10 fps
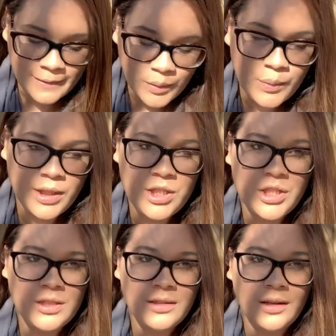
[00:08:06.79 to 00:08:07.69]

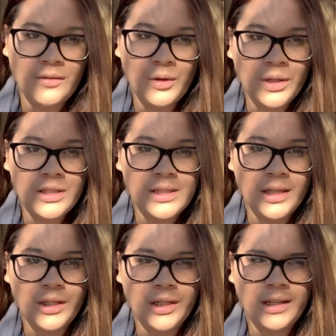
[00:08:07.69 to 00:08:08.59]
Which, of course,
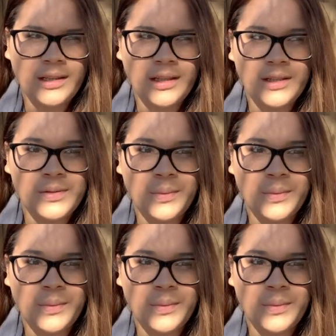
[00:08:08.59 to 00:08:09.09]
like, you're gonna think is